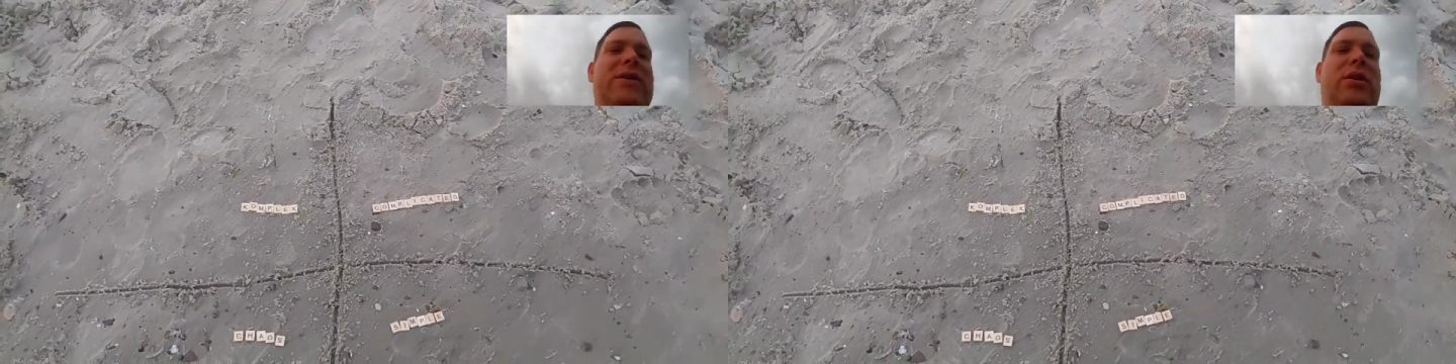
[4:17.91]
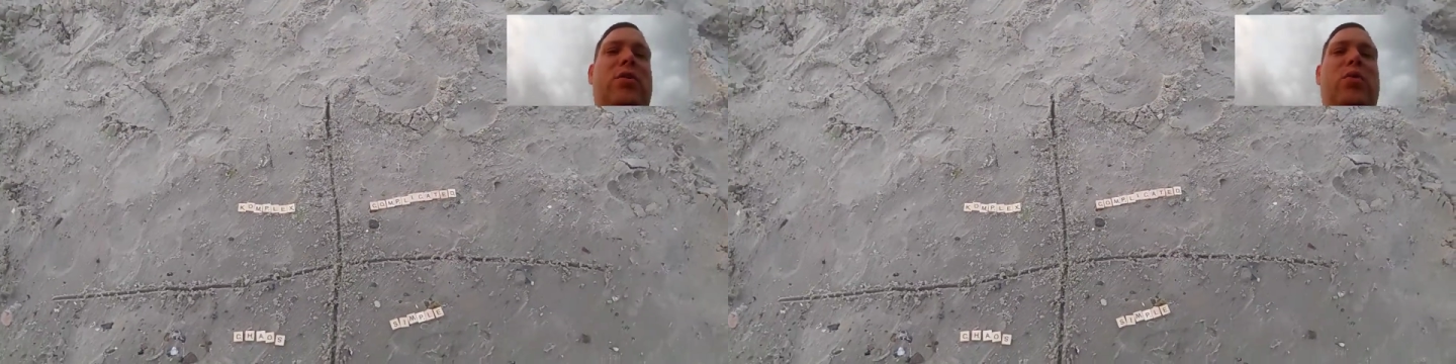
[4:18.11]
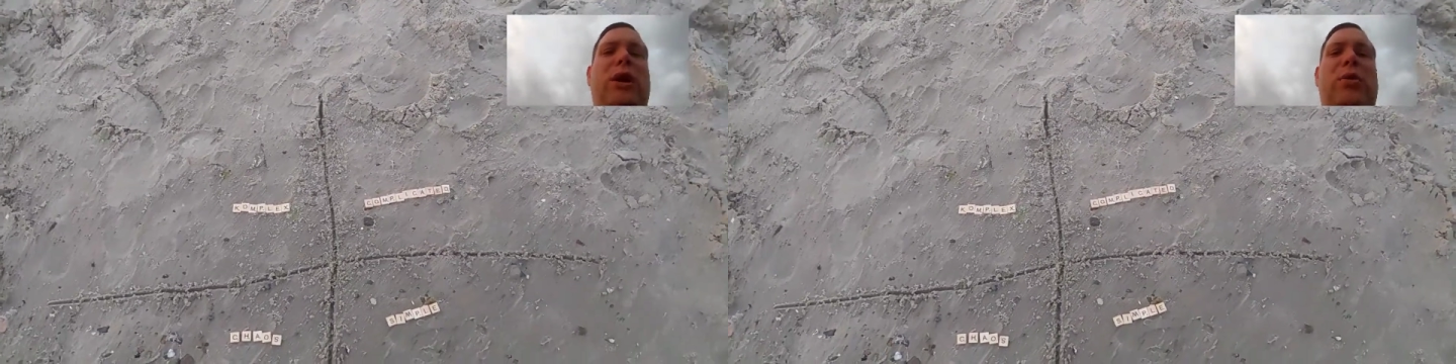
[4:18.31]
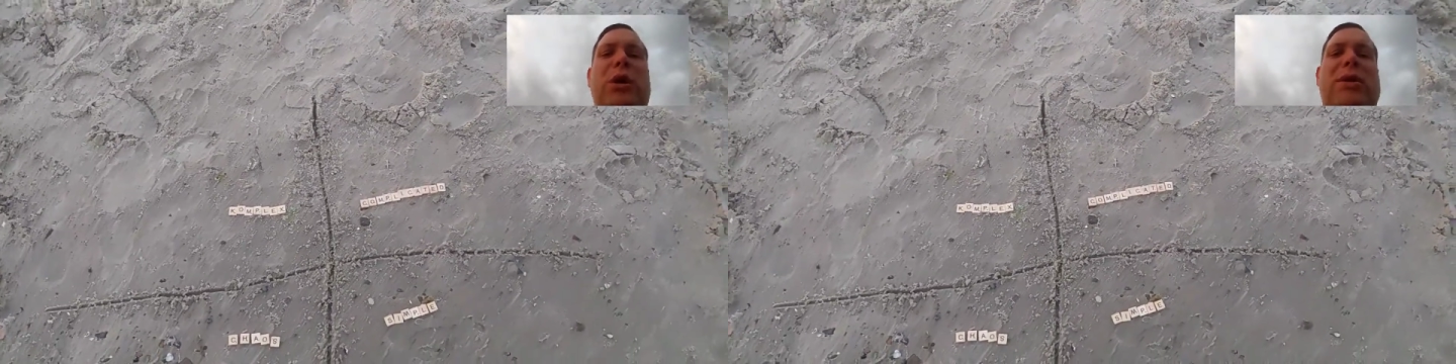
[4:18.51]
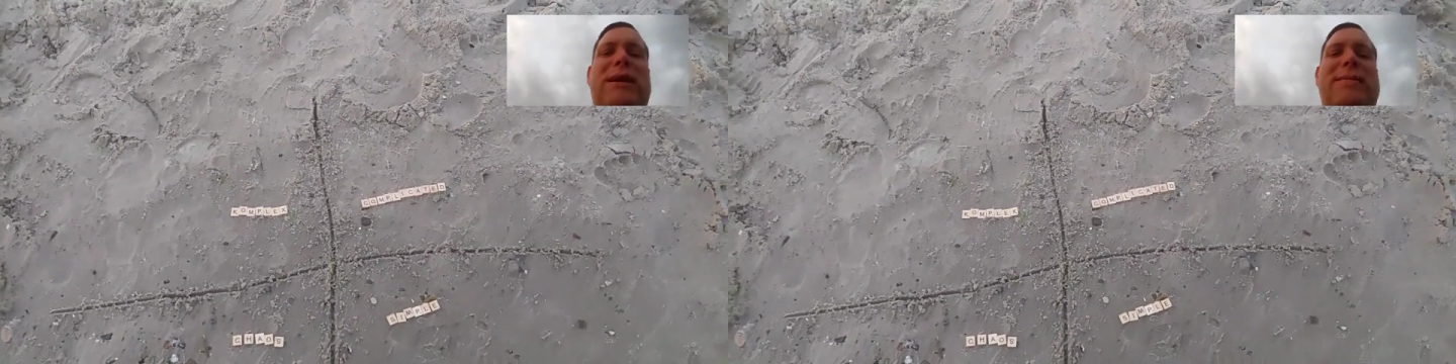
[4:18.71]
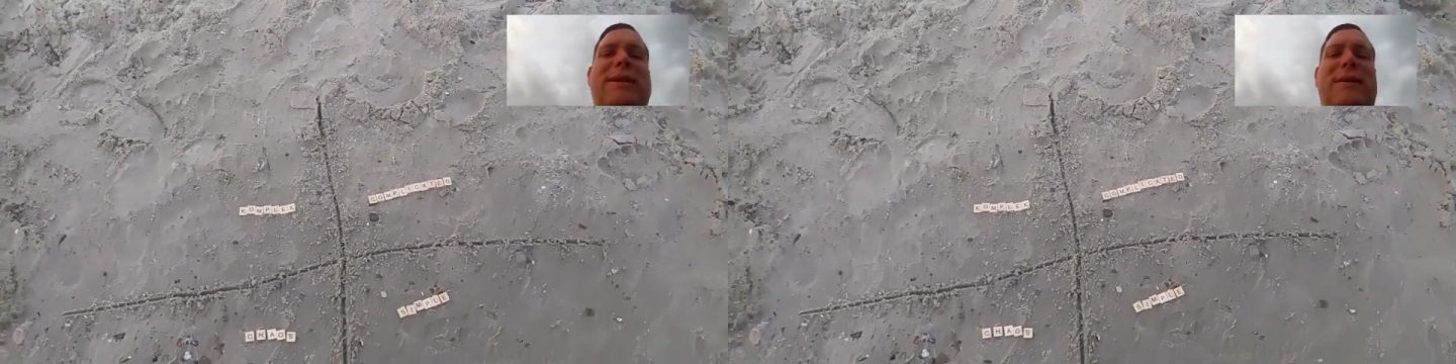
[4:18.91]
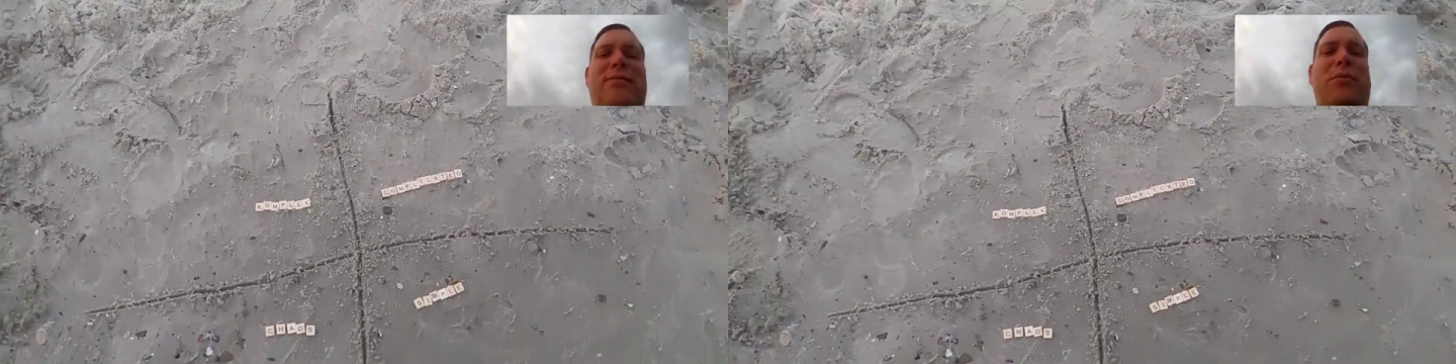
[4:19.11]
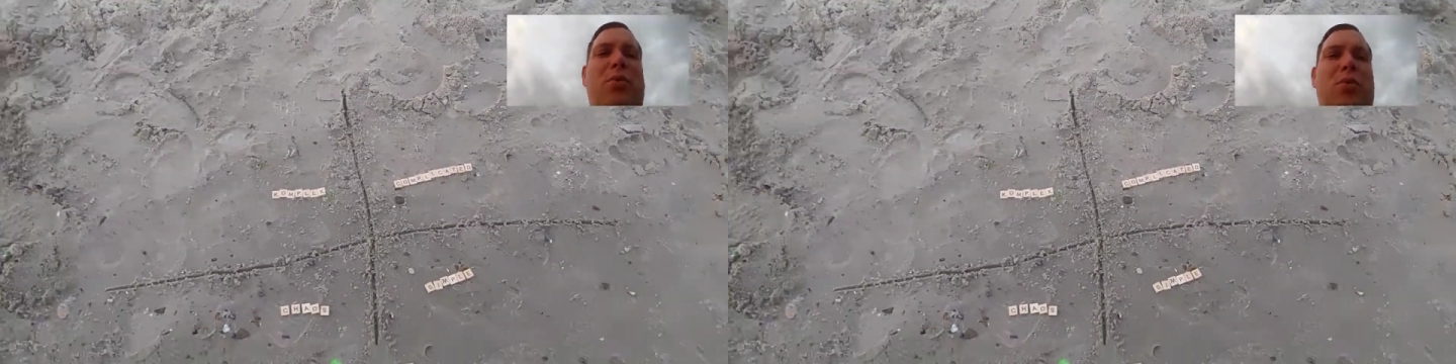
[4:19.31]
So we want something
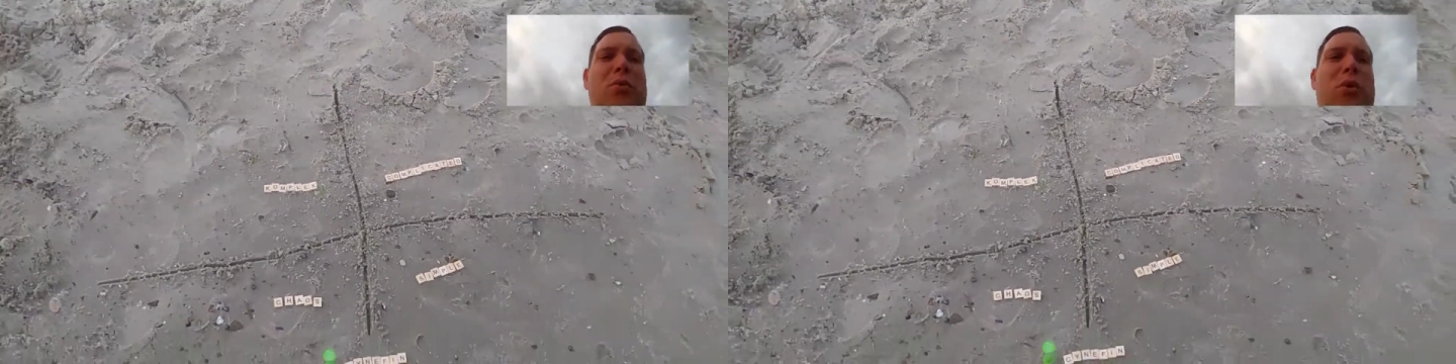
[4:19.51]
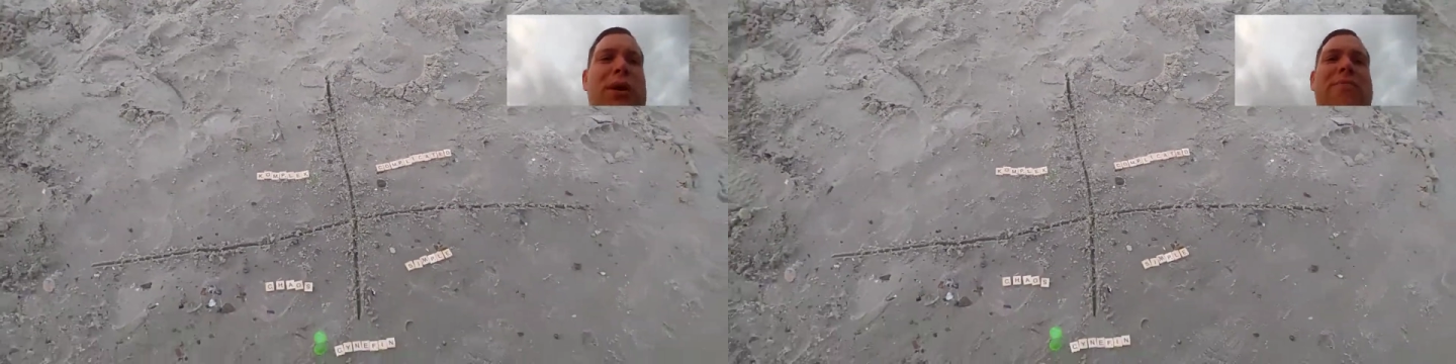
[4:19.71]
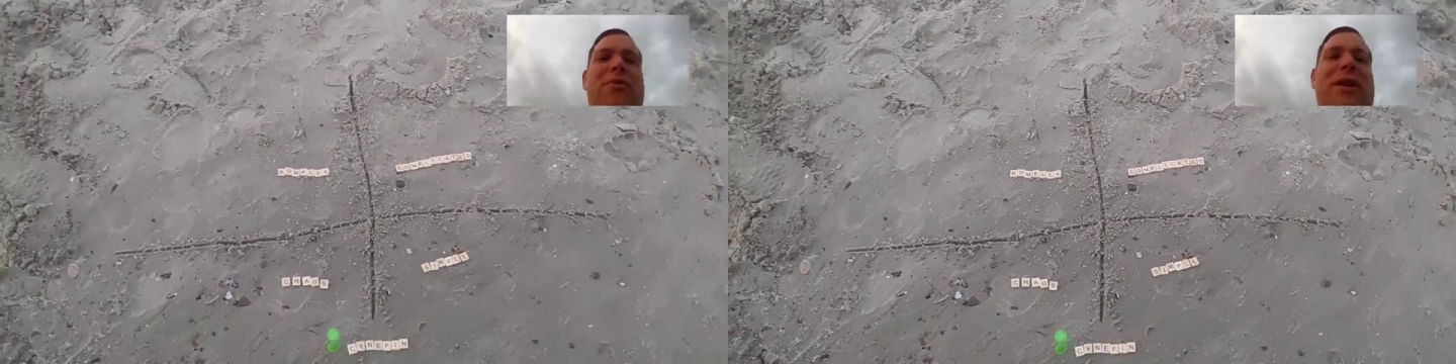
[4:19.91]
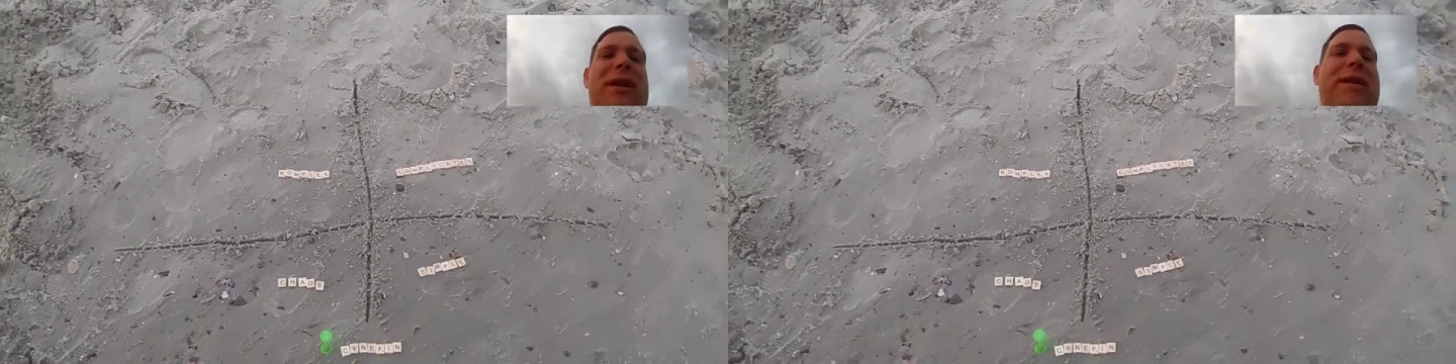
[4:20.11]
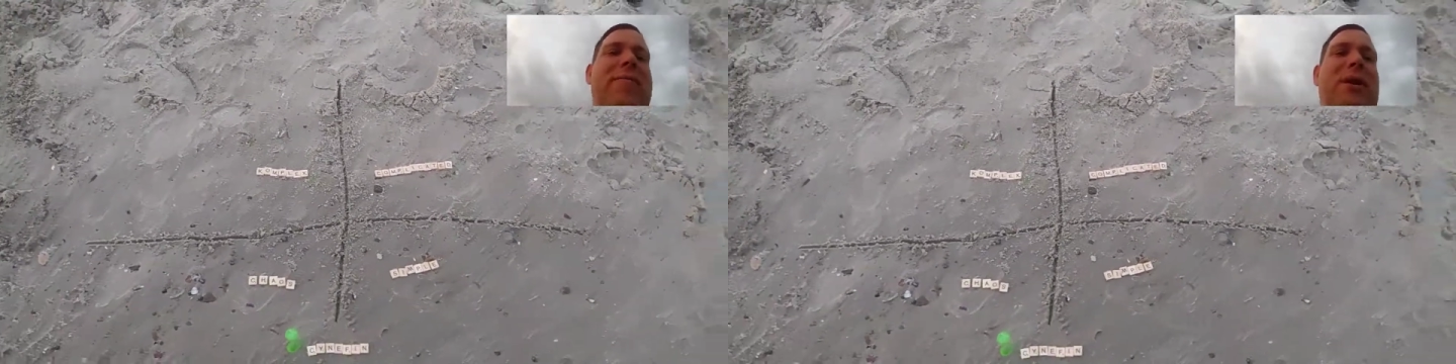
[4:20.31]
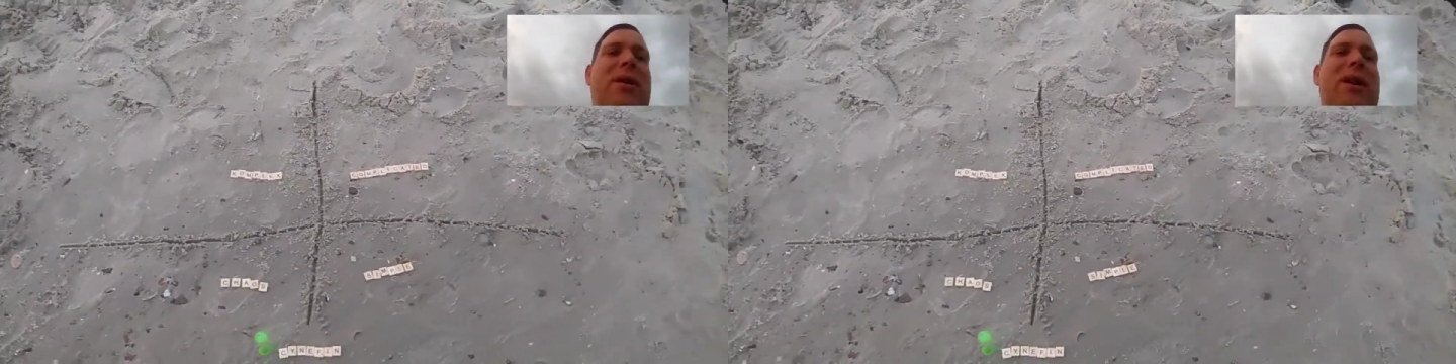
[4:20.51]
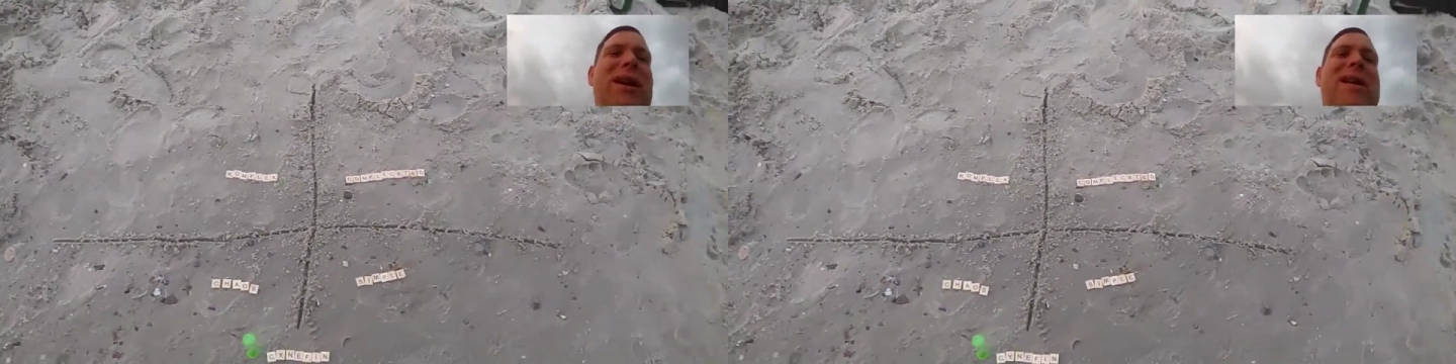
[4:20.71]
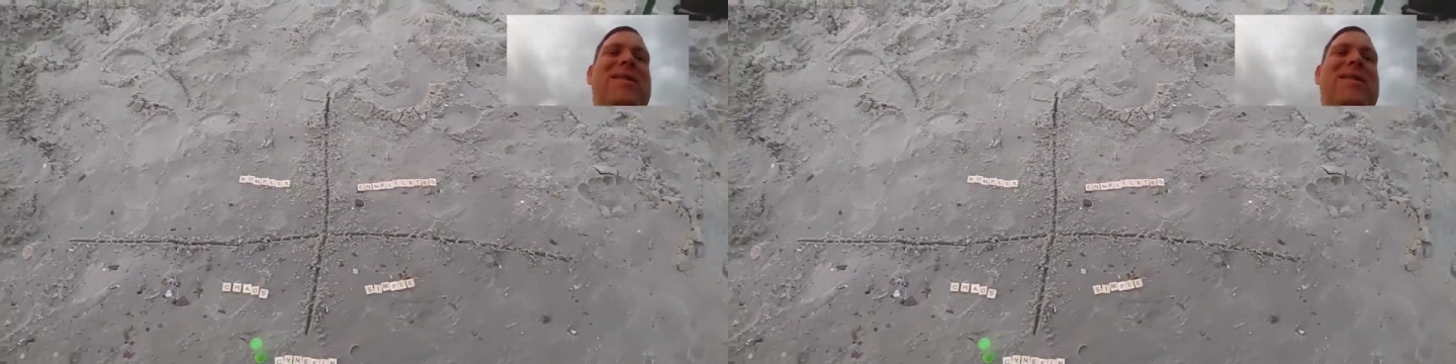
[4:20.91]
what is predictable,